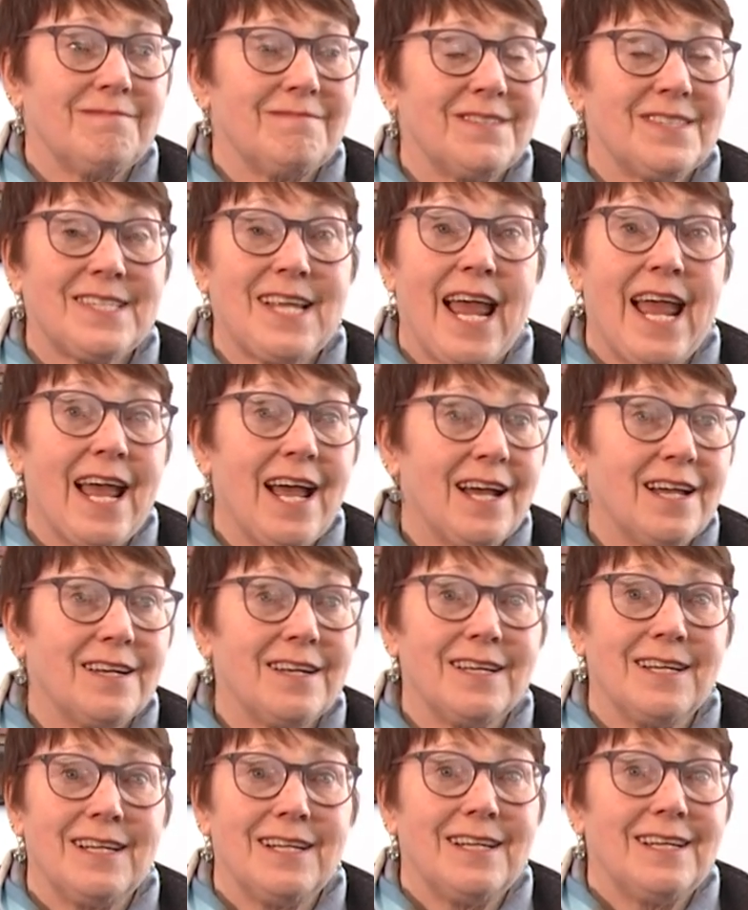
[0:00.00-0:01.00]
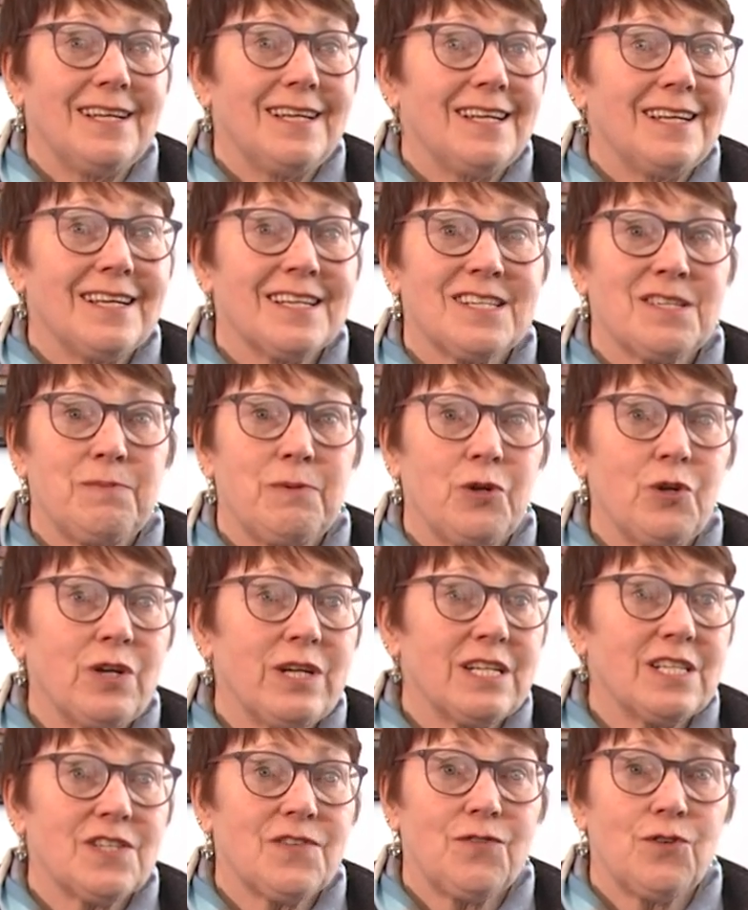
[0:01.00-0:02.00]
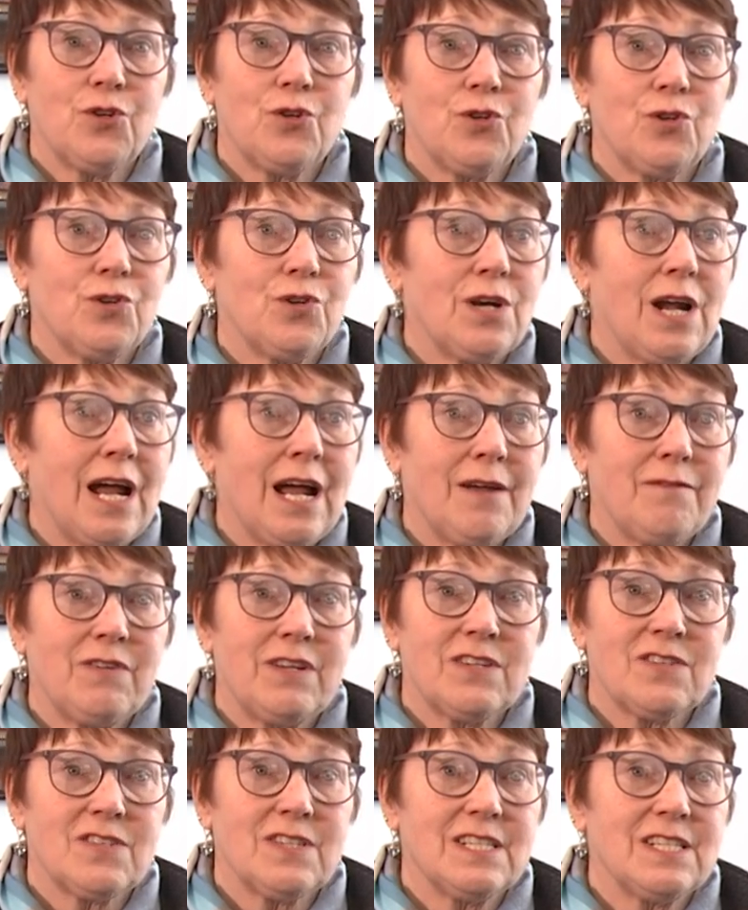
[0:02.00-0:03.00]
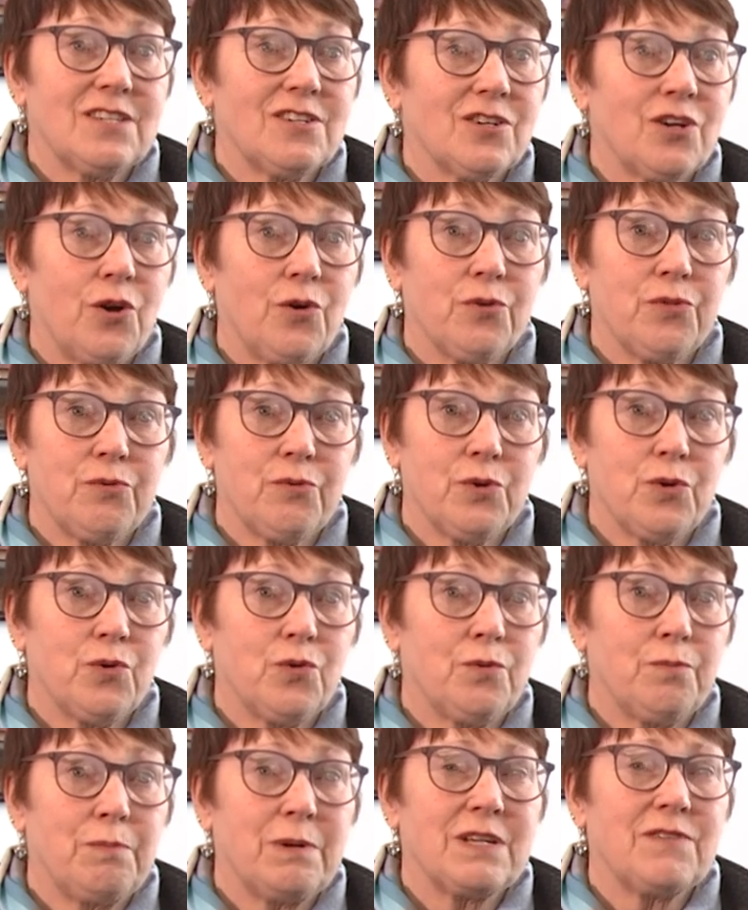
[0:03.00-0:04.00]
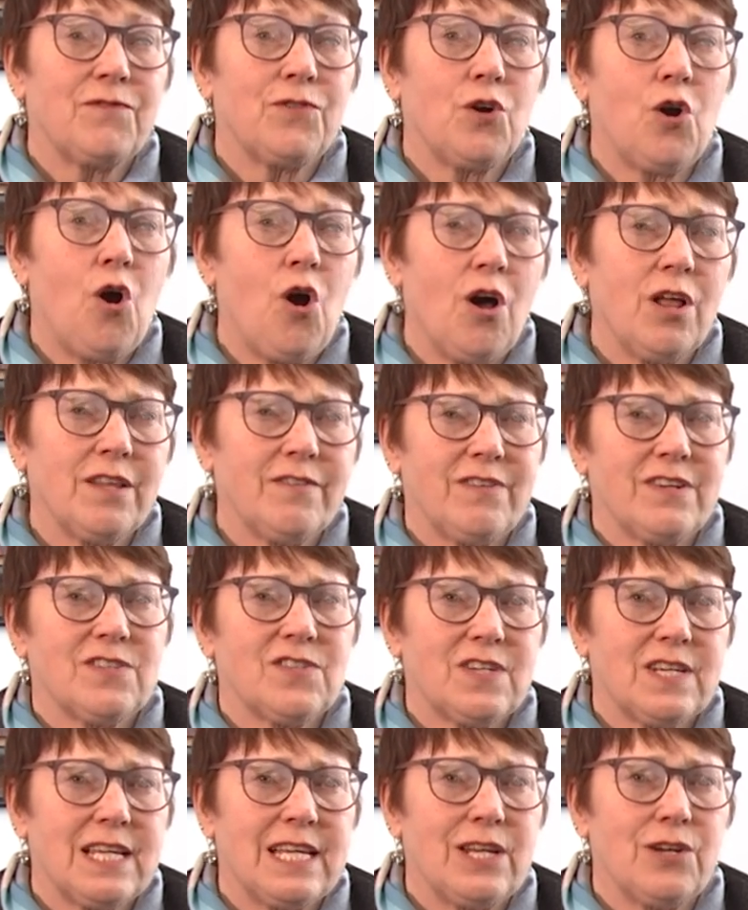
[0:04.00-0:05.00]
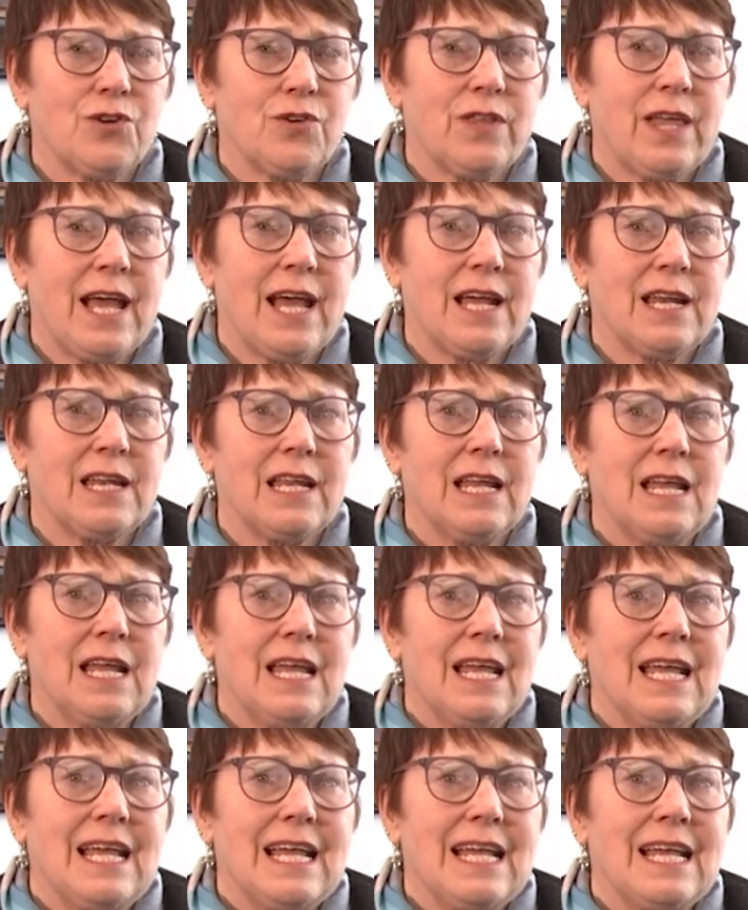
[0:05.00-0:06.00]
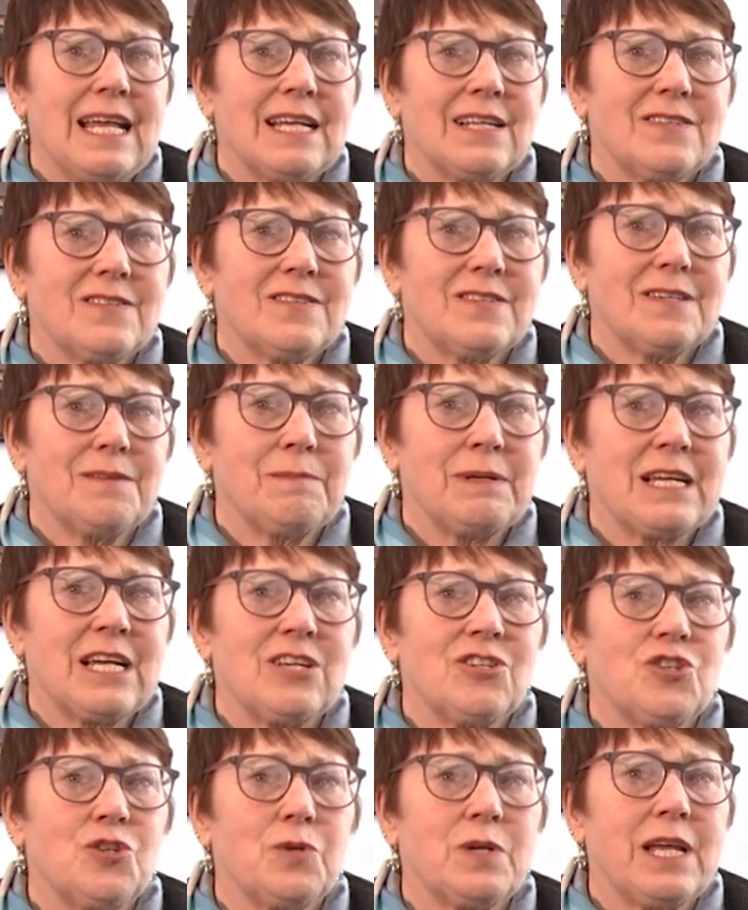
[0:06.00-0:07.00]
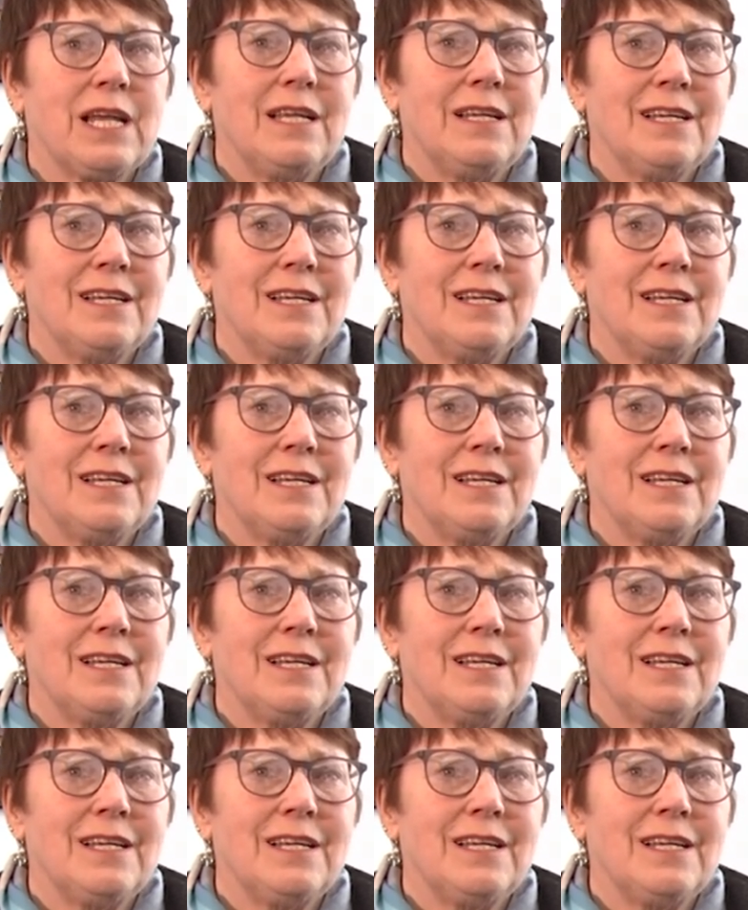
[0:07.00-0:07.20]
sad experience for her, obviously, to go through, but for all of us to hear that, it's because you